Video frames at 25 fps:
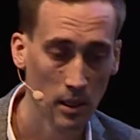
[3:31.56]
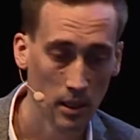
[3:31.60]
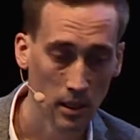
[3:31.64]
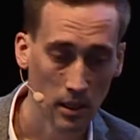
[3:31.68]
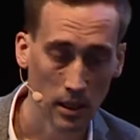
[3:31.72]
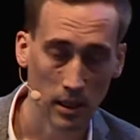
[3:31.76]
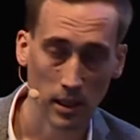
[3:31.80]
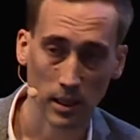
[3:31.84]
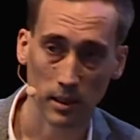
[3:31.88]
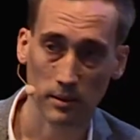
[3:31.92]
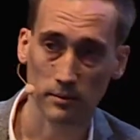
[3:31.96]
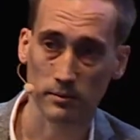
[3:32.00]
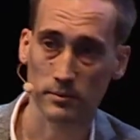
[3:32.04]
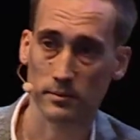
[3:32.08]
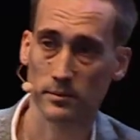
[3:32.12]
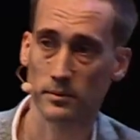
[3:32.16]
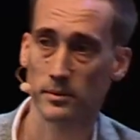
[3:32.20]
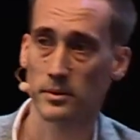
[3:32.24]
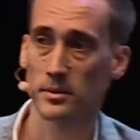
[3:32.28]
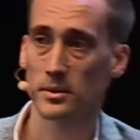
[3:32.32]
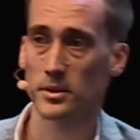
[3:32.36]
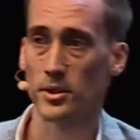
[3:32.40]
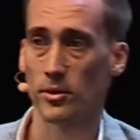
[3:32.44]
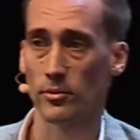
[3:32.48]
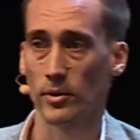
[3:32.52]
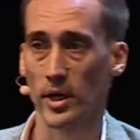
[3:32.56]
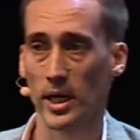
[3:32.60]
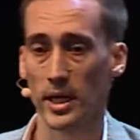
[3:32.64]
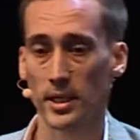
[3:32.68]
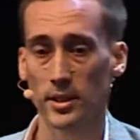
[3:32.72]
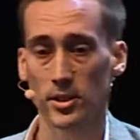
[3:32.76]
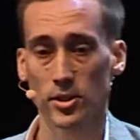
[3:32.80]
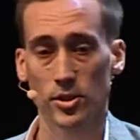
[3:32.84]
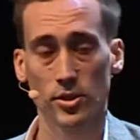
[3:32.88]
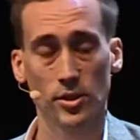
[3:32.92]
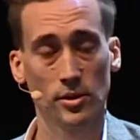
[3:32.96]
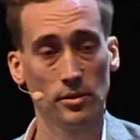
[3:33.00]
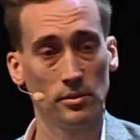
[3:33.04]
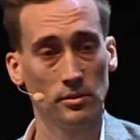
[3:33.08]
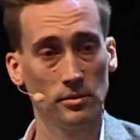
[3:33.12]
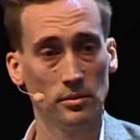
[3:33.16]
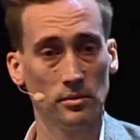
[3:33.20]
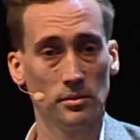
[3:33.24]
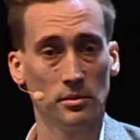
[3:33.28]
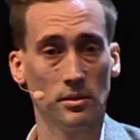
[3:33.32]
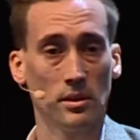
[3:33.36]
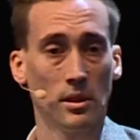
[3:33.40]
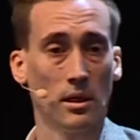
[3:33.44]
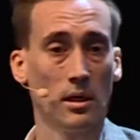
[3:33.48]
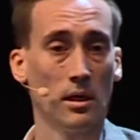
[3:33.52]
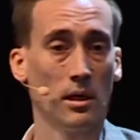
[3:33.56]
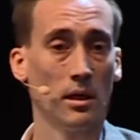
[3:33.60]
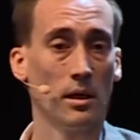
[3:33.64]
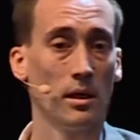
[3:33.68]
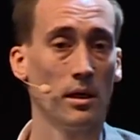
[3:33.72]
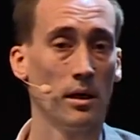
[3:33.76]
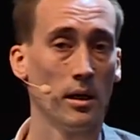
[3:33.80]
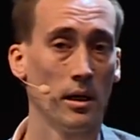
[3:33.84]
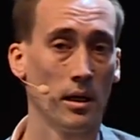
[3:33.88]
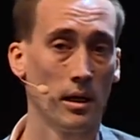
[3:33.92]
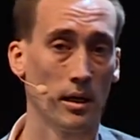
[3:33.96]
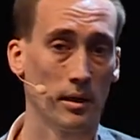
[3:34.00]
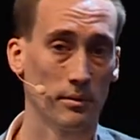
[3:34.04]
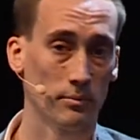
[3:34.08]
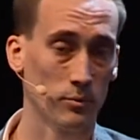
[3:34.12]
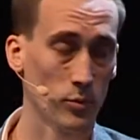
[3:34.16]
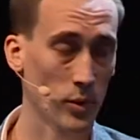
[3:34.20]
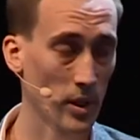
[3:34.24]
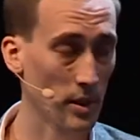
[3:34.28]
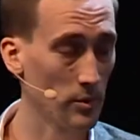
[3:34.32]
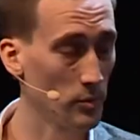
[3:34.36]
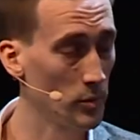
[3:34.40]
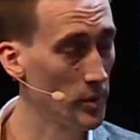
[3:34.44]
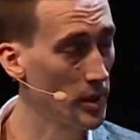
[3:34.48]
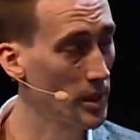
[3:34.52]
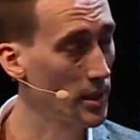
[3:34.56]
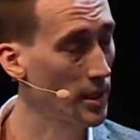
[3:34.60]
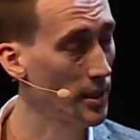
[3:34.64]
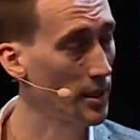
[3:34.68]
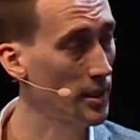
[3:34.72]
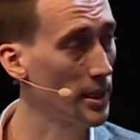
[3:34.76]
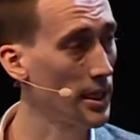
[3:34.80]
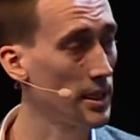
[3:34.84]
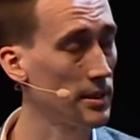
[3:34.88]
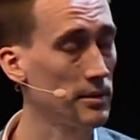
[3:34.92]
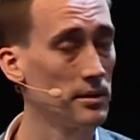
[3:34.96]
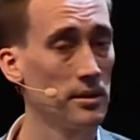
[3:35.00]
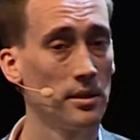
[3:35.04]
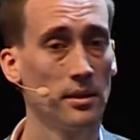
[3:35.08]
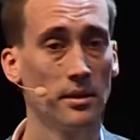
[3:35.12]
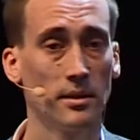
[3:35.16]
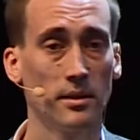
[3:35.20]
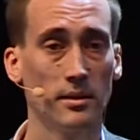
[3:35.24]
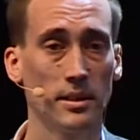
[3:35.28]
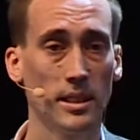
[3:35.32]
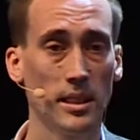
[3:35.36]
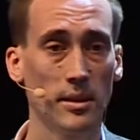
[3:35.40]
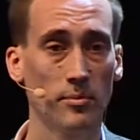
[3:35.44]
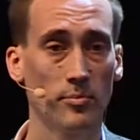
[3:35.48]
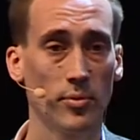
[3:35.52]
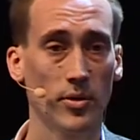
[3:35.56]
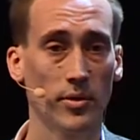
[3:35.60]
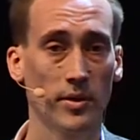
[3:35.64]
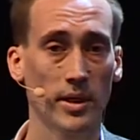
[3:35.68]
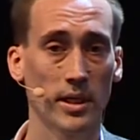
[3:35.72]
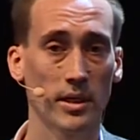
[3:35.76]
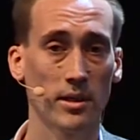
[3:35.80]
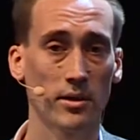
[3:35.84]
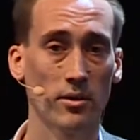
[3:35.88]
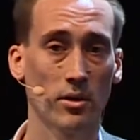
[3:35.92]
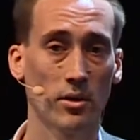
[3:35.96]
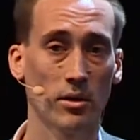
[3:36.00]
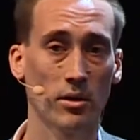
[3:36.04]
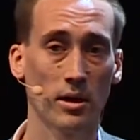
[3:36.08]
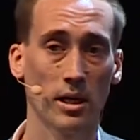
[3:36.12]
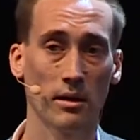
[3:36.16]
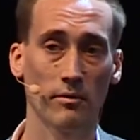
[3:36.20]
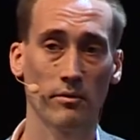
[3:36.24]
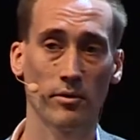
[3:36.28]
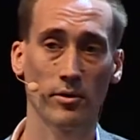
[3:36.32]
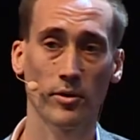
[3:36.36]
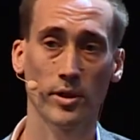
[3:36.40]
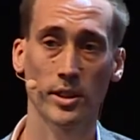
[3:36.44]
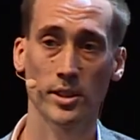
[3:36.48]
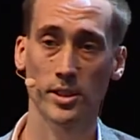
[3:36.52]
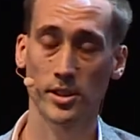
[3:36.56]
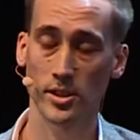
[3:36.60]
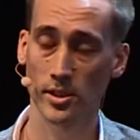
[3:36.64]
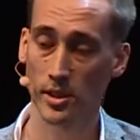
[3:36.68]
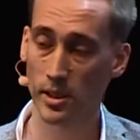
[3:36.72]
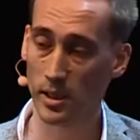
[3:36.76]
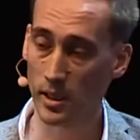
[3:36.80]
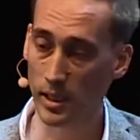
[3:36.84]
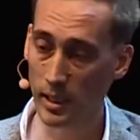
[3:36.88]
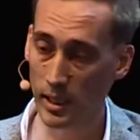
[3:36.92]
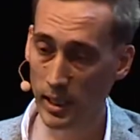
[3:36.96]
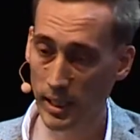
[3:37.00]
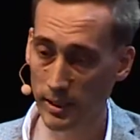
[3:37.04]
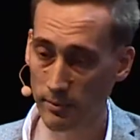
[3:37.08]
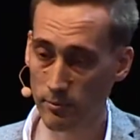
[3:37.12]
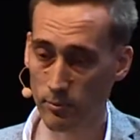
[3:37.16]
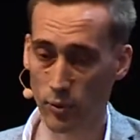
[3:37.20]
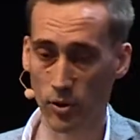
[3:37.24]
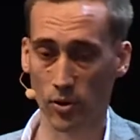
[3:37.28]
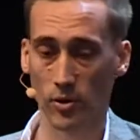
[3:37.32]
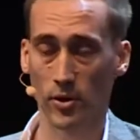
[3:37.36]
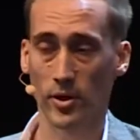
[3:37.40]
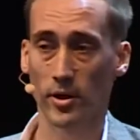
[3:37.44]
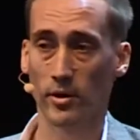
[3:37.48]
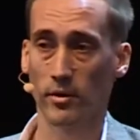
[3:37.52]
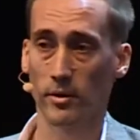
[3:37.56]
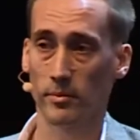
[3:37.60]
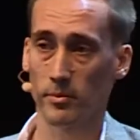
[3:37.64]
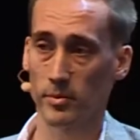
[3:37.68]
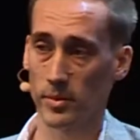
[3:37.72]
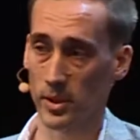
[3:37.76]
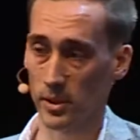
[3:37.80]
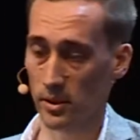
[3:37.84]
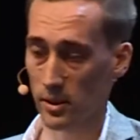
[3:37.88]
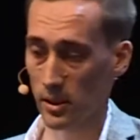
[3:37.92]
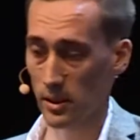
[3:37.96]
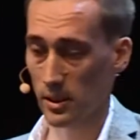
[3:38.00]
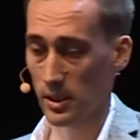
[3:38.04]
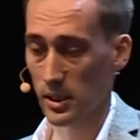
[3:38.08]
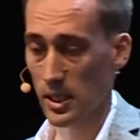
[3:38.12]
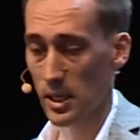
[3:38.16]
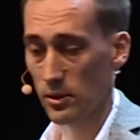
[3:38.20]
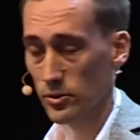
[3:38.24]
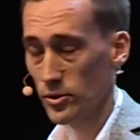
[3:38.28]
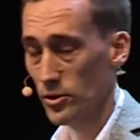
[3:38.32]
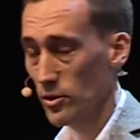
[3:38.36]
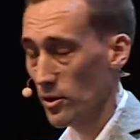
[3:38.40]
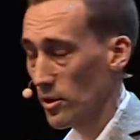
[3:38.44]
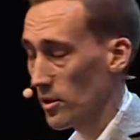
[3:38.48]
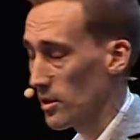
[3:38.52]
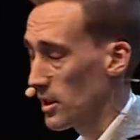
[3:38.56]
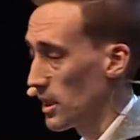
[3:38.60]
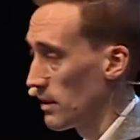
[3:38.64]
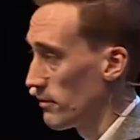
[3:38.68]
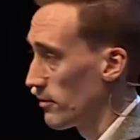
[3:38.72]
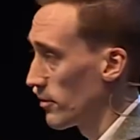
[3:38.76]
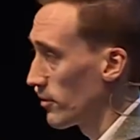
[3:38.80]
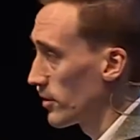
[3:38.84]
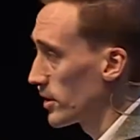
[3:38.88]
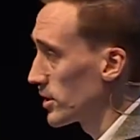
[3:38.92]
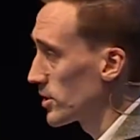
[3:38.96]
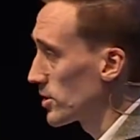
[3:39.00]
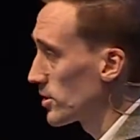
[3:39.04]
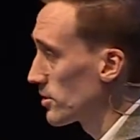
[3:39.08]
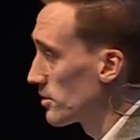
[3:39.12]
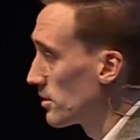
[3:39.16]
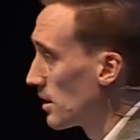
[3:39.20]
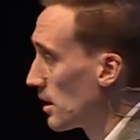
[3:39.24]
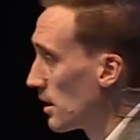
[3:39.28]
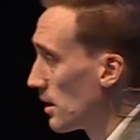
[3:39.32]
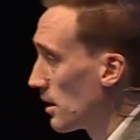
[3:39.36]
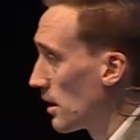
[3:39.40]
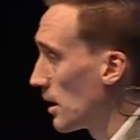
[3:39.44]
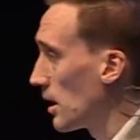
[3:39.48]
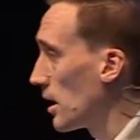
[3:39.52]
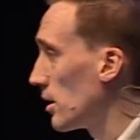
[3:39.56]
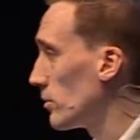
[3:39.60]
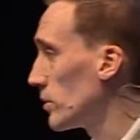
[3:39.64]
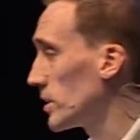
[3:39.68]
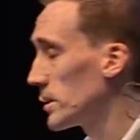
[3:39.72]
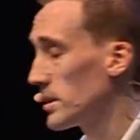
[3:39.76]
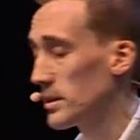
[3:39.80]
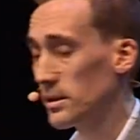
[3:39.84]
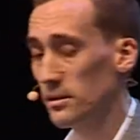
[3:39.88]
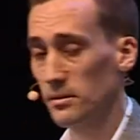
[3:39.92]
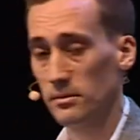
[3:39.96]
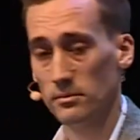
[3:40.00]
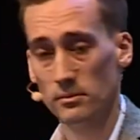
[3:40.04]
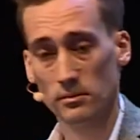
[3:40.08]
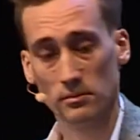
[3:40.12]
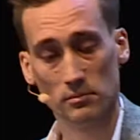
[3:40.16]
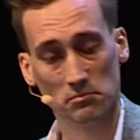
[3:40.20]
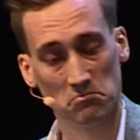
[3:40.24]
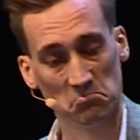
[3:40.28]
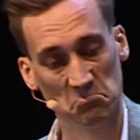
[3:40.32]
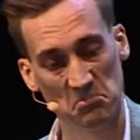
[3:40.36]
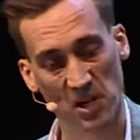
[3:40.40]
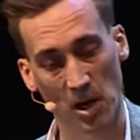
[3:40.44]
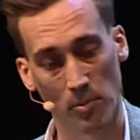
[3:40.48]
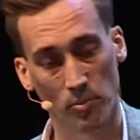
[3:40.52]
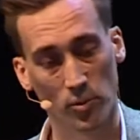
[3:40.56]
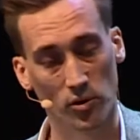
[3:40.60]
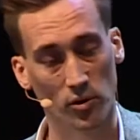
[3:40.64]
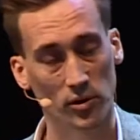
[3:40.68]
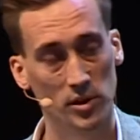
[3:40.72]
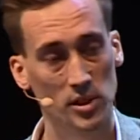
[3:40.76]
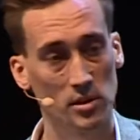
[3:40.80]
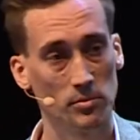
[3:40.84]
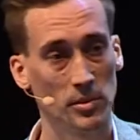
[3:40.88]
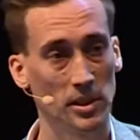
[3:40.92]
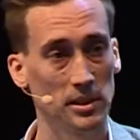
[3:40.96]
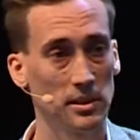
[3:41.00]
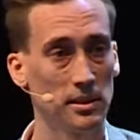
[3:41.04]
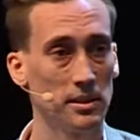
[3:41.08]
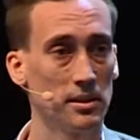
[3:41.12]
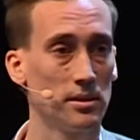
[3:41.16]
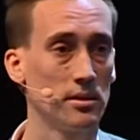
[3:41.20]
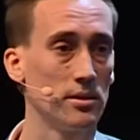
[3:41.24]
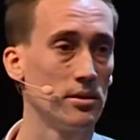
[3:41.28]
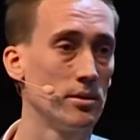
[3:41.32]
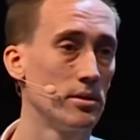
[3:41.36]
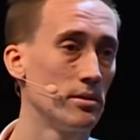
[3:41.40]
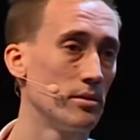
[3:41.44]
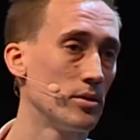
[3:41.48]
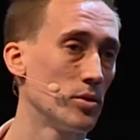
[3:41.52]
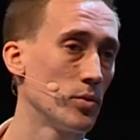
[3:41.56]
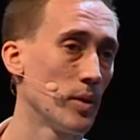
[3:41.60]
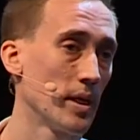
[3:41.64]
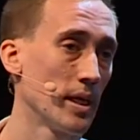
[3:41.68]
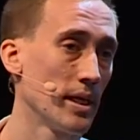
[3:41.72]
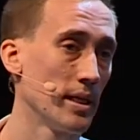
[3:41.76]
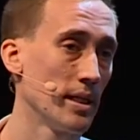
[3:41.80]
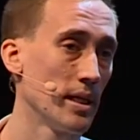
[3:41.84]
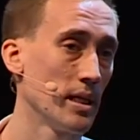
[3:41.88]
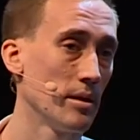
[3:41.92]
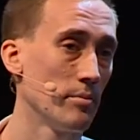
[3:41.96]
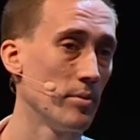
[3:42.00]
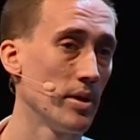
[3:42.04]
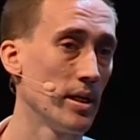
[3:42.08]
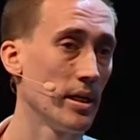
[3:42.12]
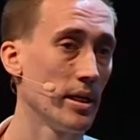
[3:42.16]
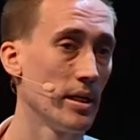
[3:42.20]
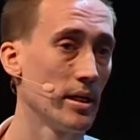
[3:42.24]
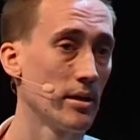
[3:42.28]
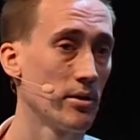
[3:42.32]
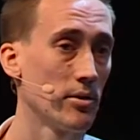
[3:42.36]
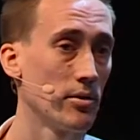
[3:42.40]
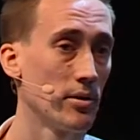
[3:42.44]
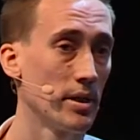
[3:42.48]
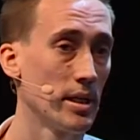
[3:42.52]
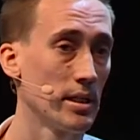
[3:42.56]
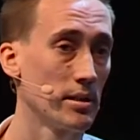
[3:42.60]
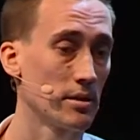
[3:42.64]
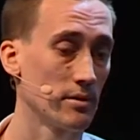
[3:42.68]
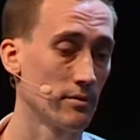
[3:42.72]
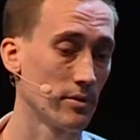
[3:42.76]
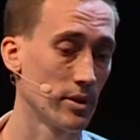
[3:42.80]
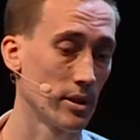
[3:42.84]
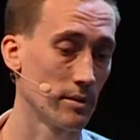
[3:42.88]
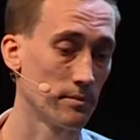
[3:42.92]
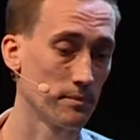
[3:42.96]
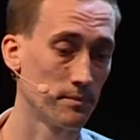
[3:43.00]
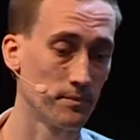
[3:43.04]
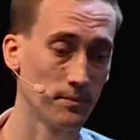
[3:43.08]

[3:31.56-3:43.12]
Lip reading: The range, we're going to get deeper indoor coverage and broader outdoor coverage with the approximately 20 dB increase of that.